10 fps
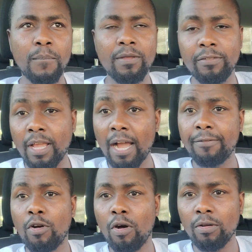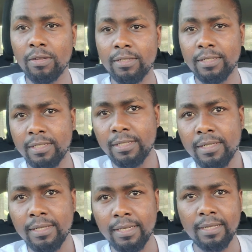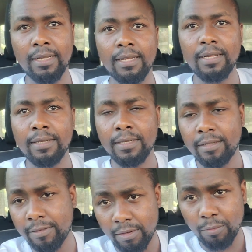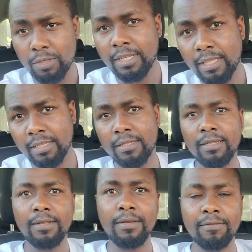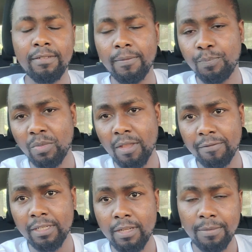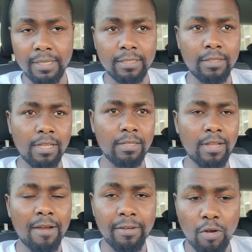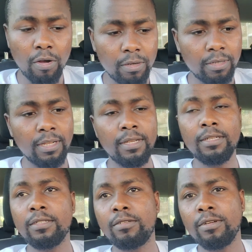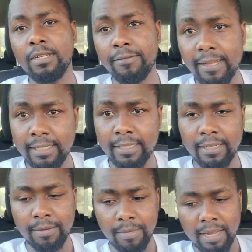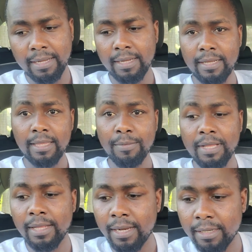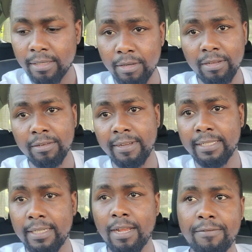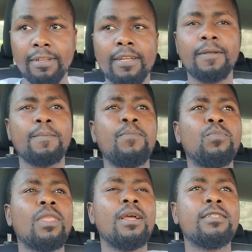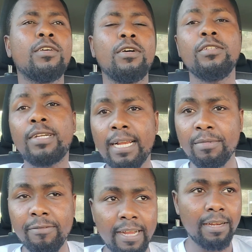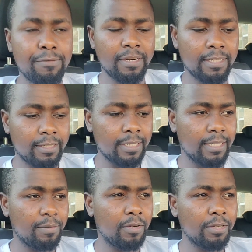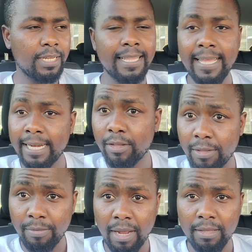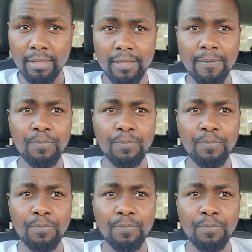if you have goals, if you're watching this video, it means you have a goal to invest back in the motherland, to invest in Africa. So you can be very frustrated because at the end of the month,